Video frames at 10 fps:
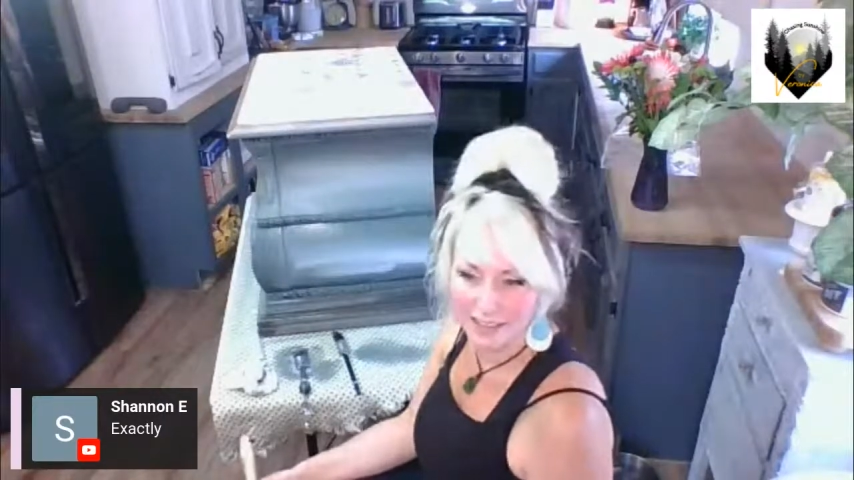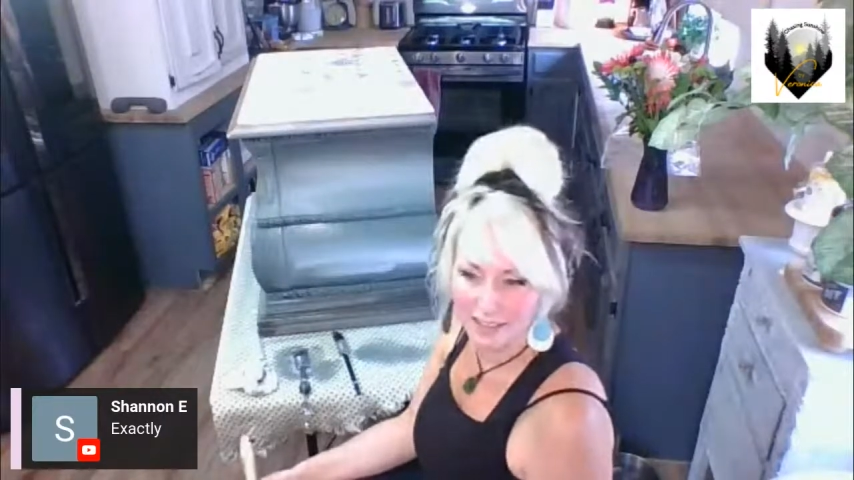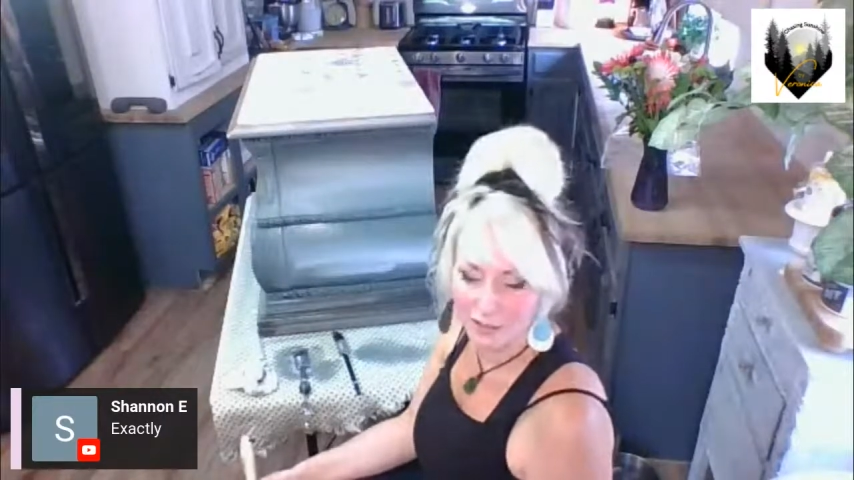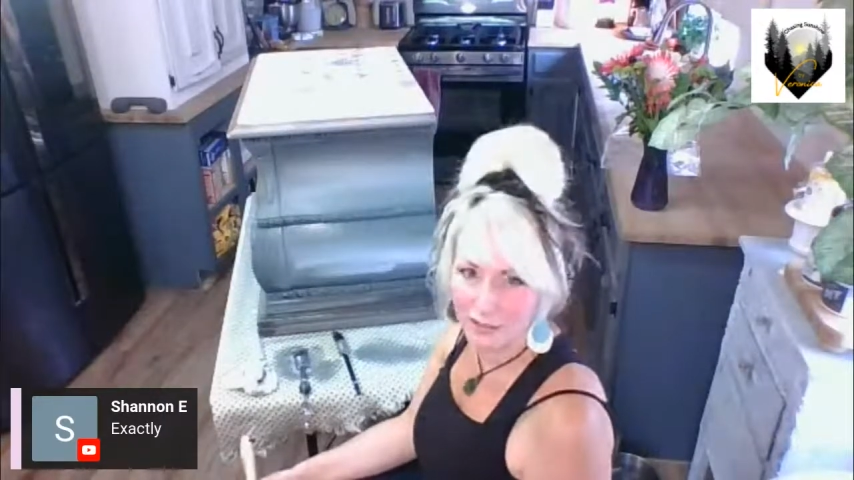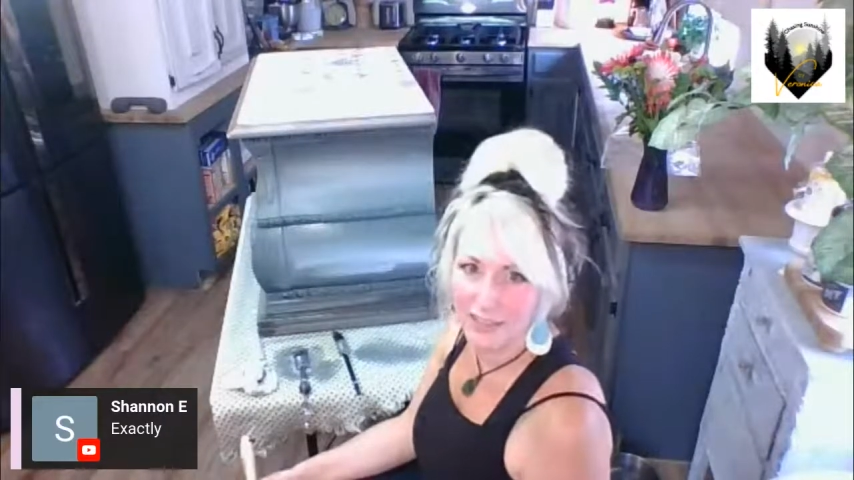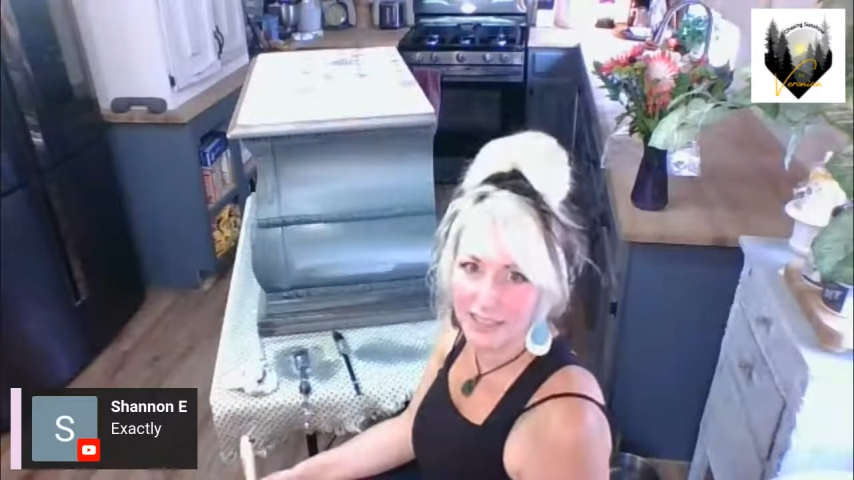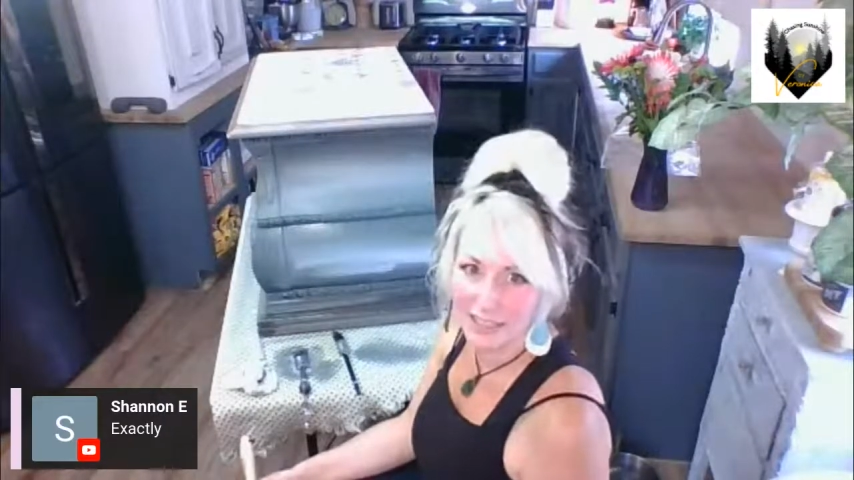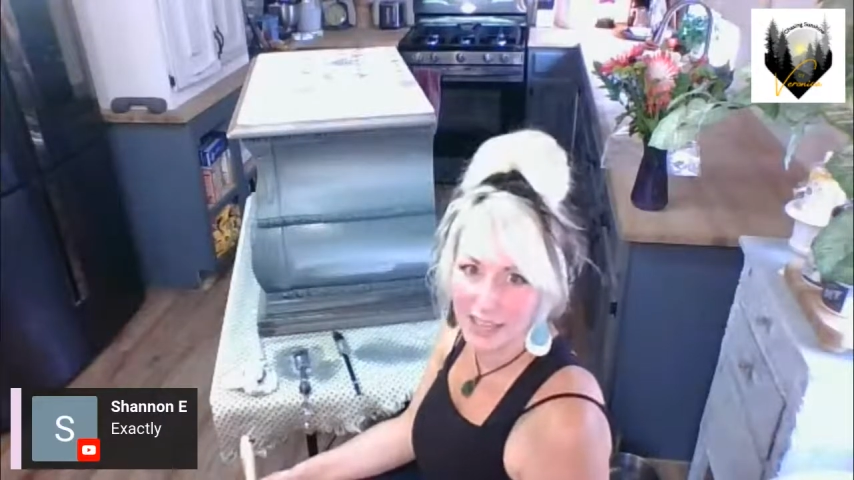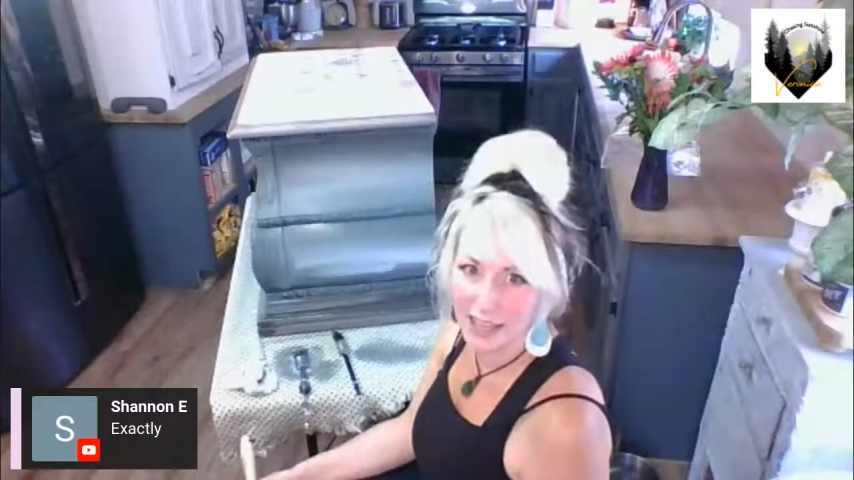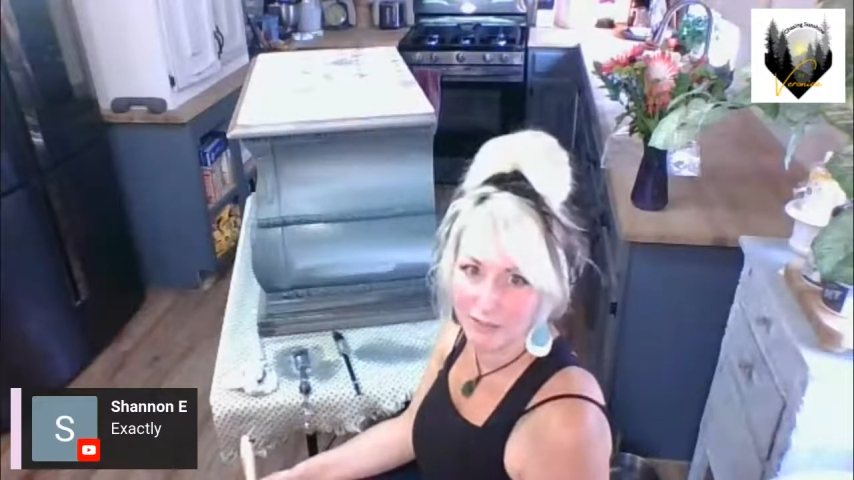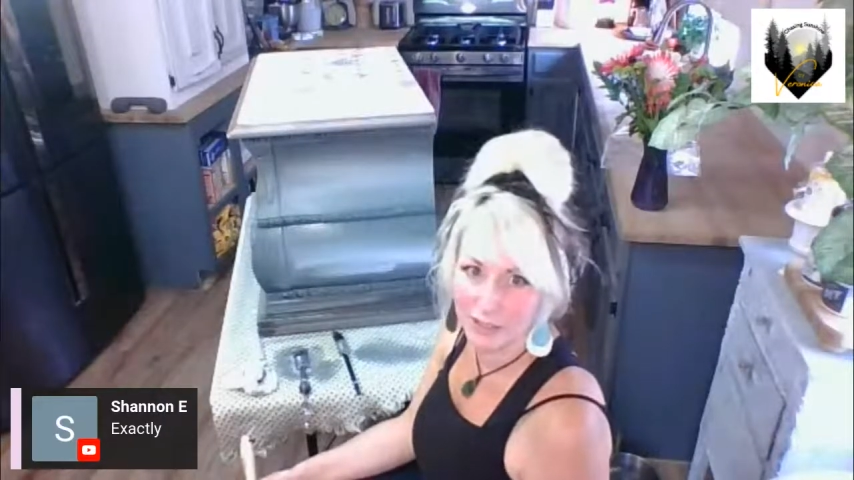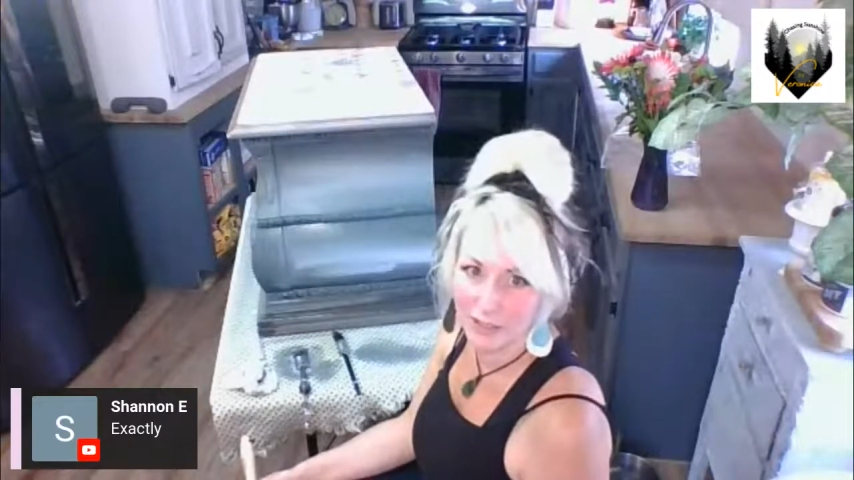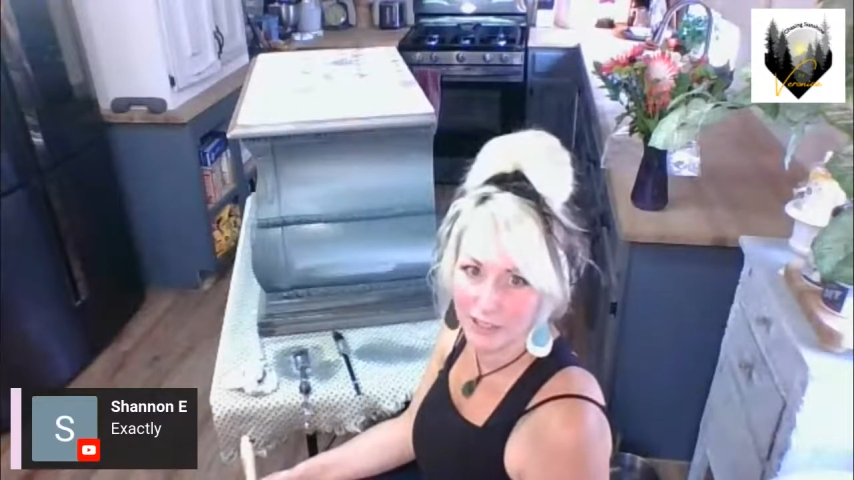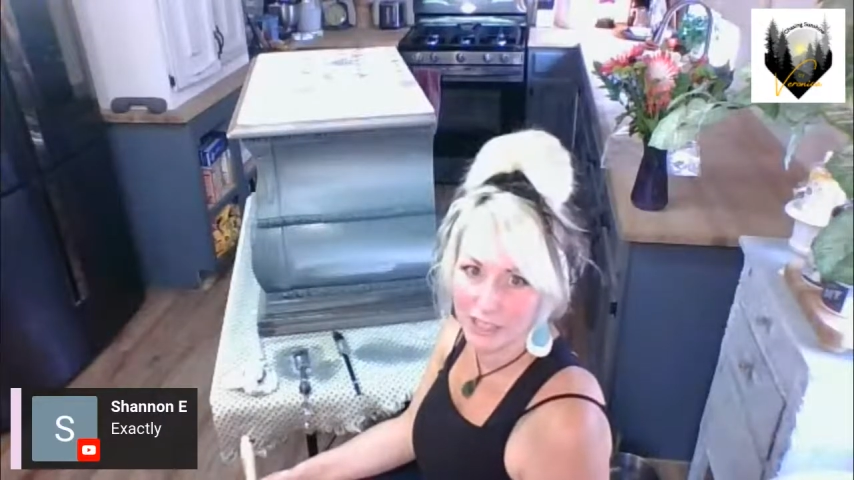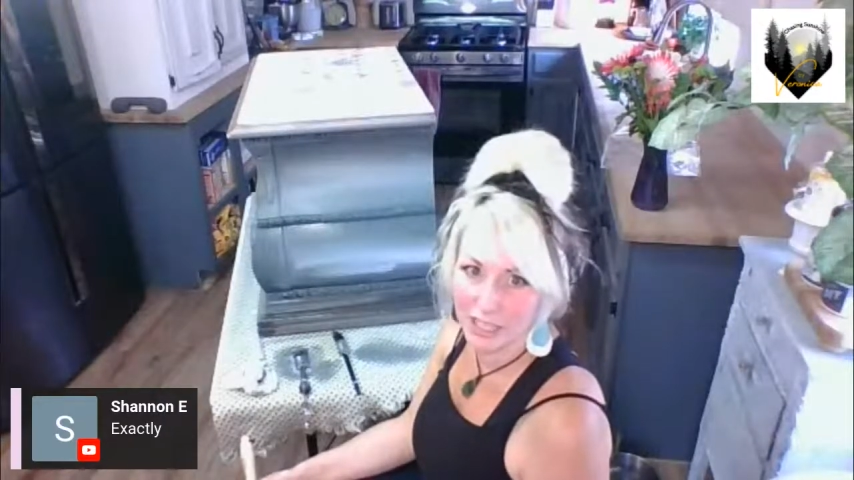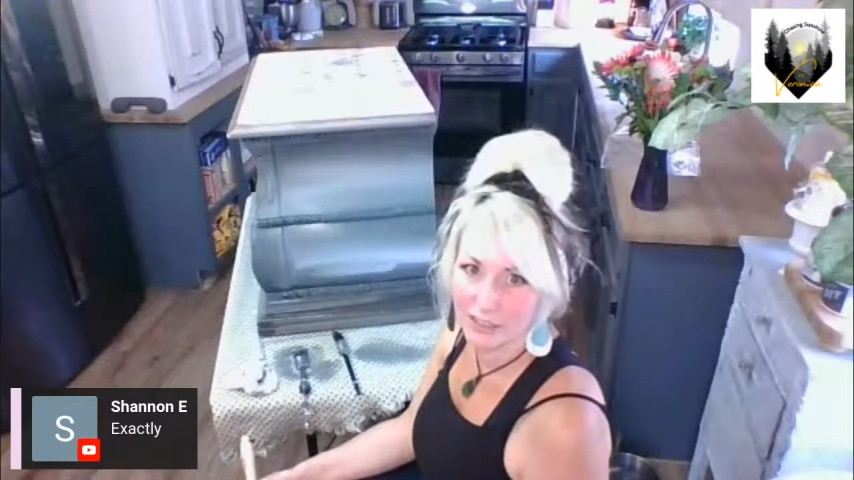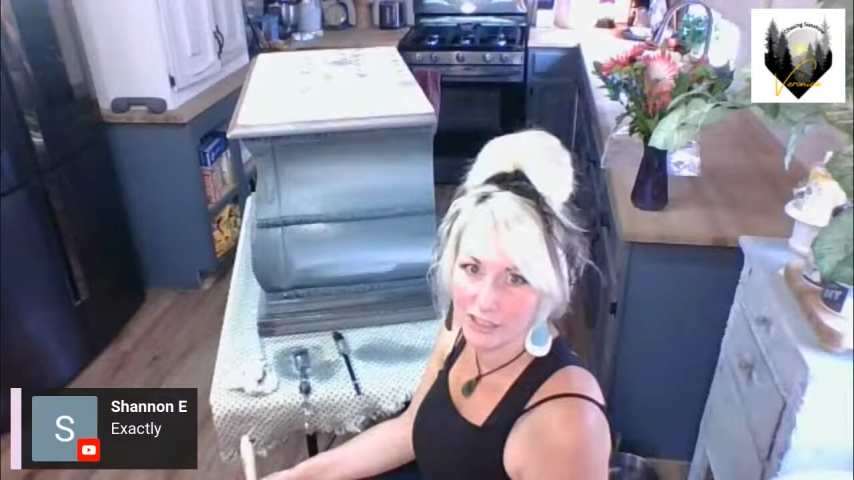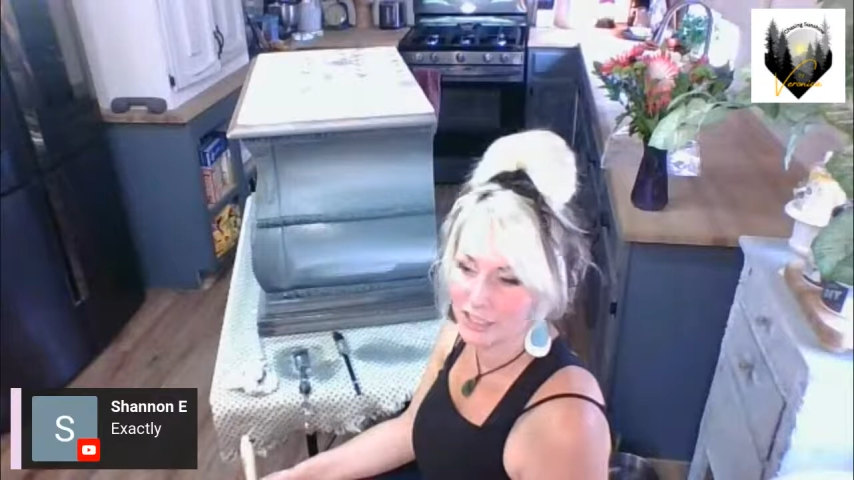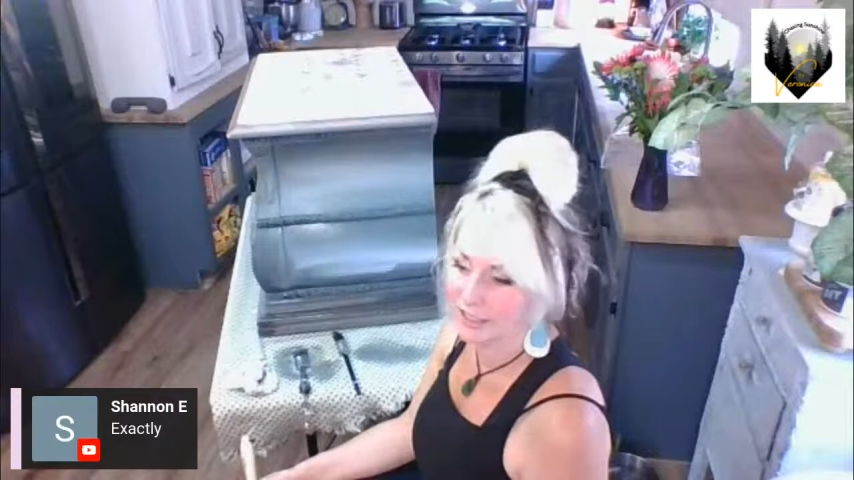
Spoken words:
30 days live, dude, I challenge you.